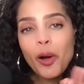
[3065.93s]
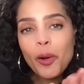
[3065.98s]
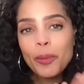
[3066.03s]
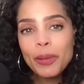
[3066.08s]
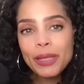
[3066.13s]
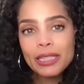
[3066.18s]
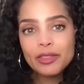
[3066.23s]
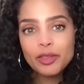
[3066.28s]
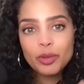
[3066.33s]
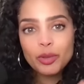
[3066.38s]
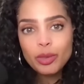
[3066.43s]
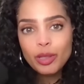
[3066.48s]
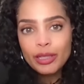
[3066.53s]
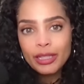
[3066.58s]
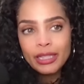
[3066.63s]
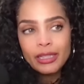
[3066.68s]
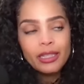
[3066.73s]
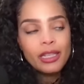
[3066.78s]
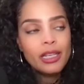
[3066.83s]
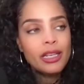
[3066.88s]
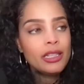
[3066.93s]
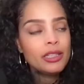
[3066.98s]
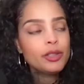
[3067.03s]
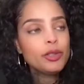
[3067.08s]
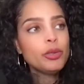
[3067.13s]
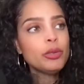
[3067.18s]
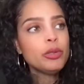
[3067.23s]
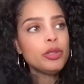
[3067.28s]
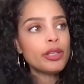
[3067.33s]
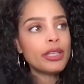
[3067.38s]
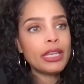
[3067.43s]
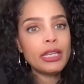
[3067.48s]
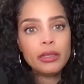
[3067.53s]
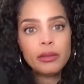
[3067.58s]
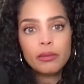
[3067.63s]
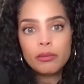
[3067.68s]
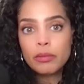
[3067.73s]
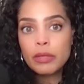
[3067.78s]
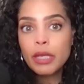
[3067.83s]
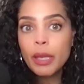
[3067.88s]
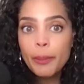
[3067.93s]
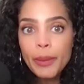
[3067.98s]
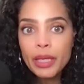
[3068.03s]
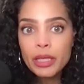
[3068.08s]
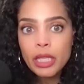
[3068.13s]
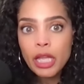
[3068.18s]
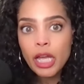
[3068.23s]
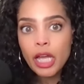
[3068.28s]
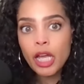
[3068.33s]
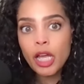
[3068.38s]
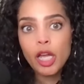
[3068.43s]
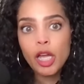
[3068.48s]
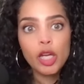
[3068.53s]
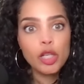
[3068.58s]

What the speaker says: because you look at Camilla,